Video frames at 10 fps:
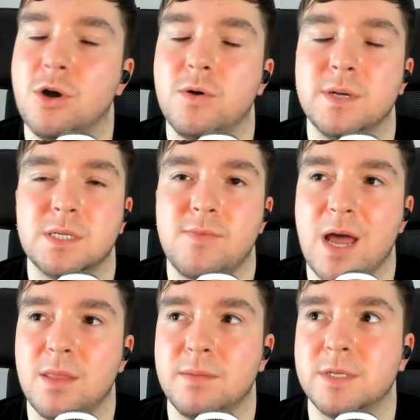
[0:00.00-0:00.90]
you're not always
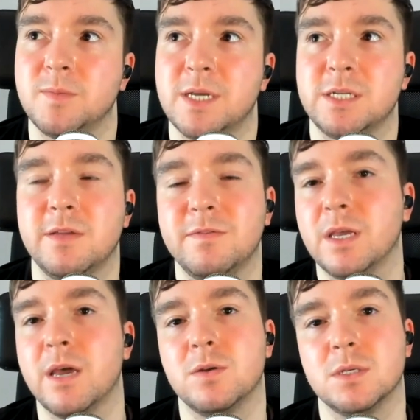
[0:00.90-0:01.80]
around them, especially if
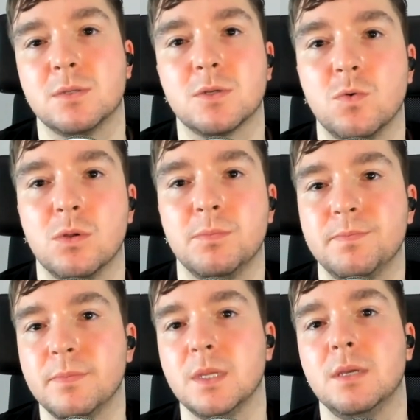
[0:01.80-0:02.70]
they go to yes.
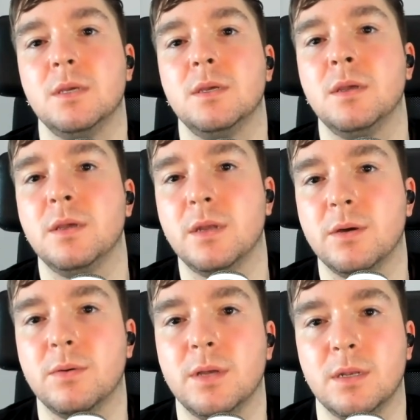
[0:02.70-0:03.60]
school. Yep. You
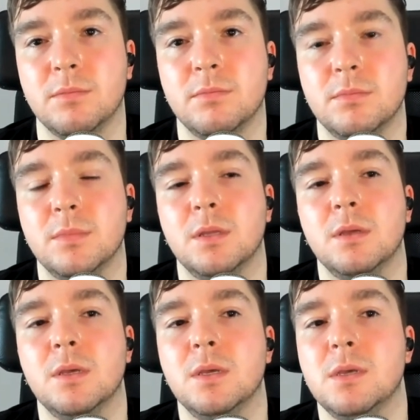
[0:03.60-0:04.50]
know, and
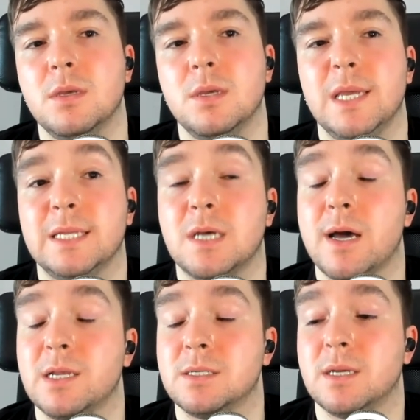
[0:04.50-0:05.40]
it's
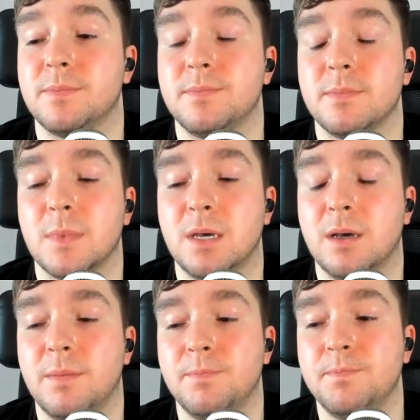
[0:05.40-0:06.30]
hard, isn't it? Um, it